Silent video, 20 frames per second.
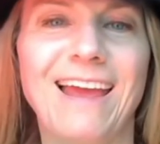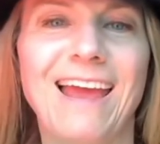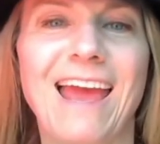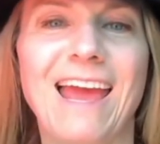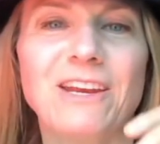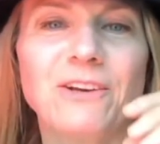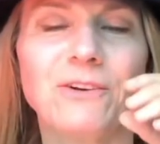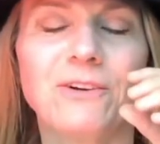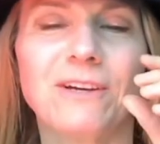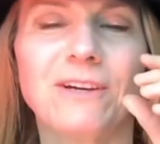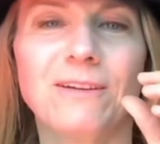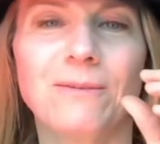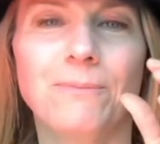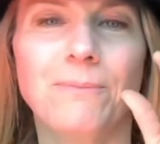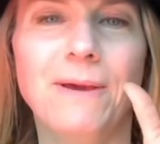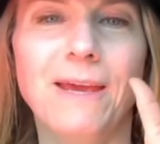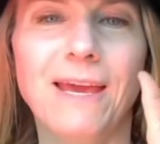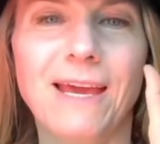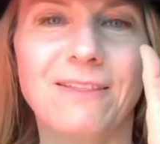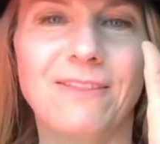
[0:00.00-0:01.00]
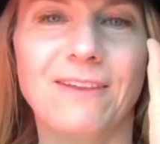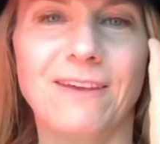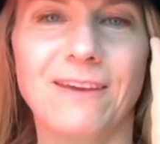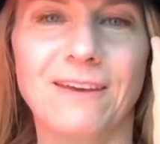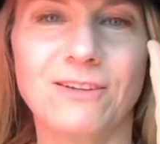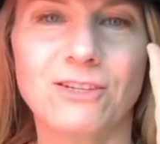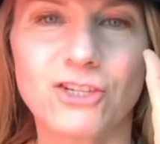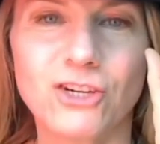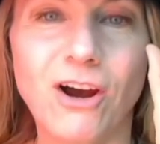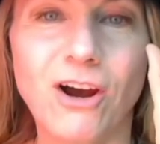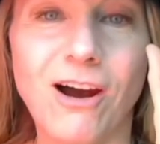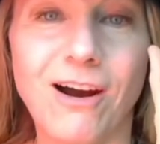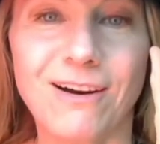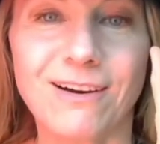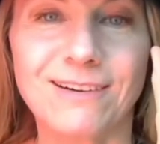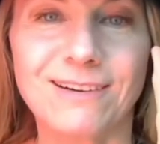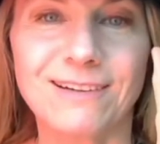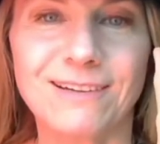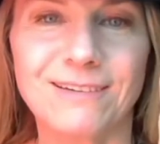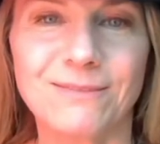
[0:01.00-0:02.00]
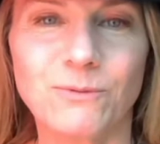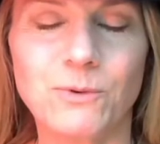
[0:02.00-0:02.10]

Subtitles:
and you're going to pick the chart,